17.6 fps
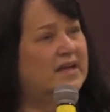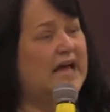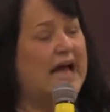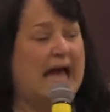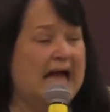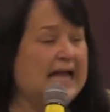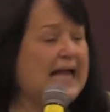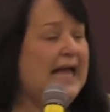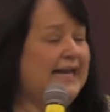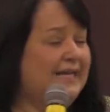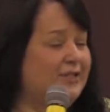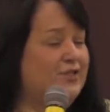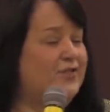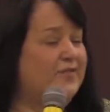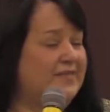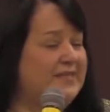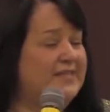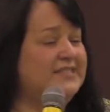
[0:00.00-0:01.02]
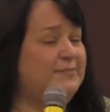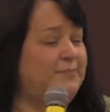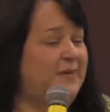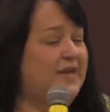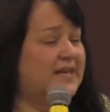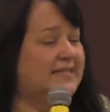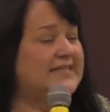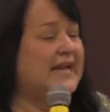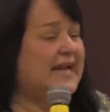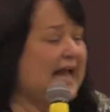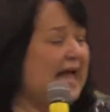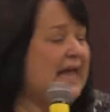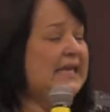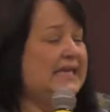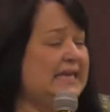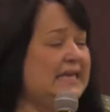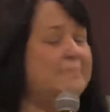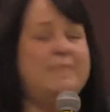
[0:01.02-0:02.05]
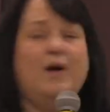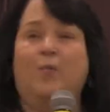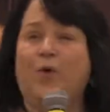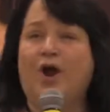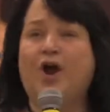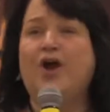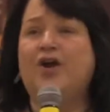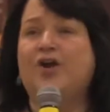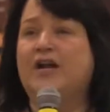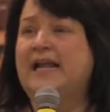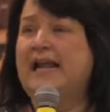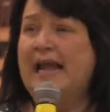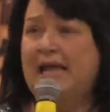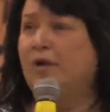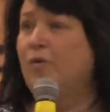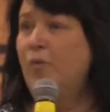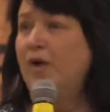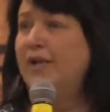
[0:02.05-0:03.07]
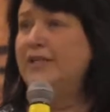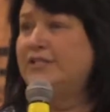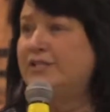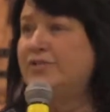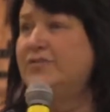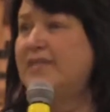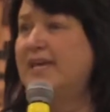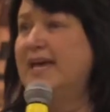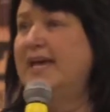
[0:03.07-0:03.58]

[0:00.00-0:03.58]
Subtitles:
I got to do this because I got to keep my word, and I don't want to do